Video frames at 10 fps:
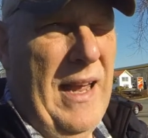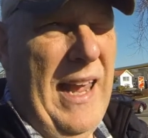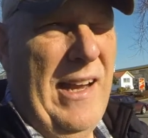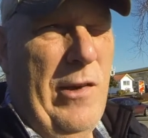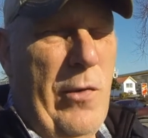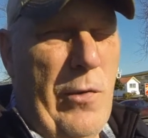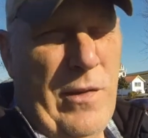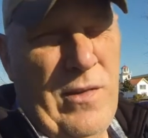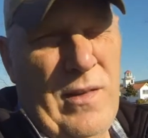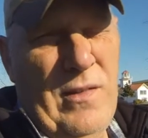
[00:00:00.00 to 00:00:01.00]

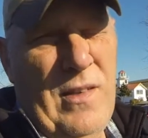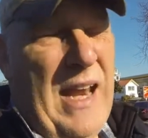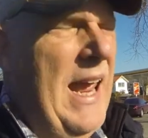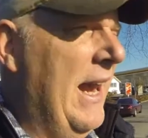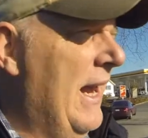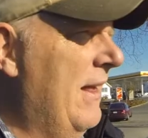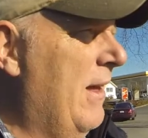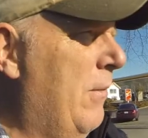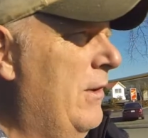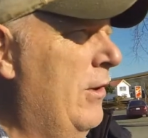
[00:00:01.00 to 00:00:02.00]
Anacortes. And today, I
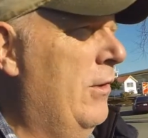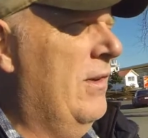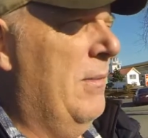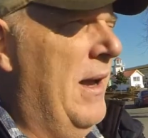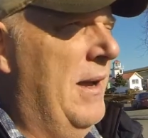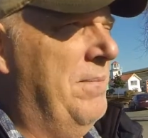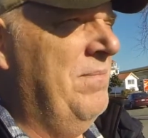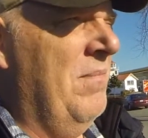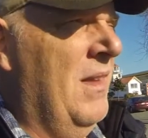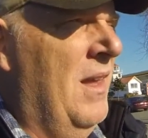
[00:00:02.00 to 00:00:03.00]
thought we'd do some uh,
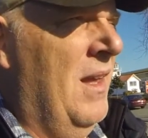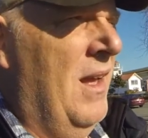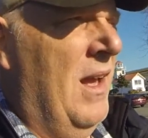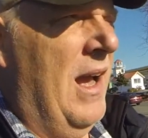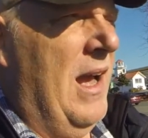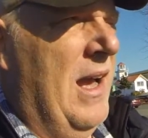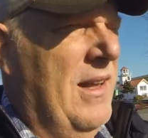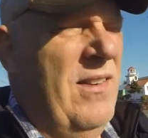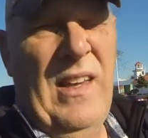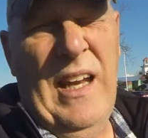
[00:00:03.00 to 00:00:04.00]
uh,
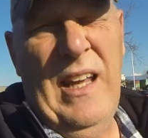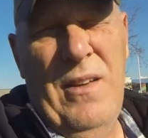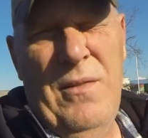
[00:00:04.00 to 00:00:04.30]
scenic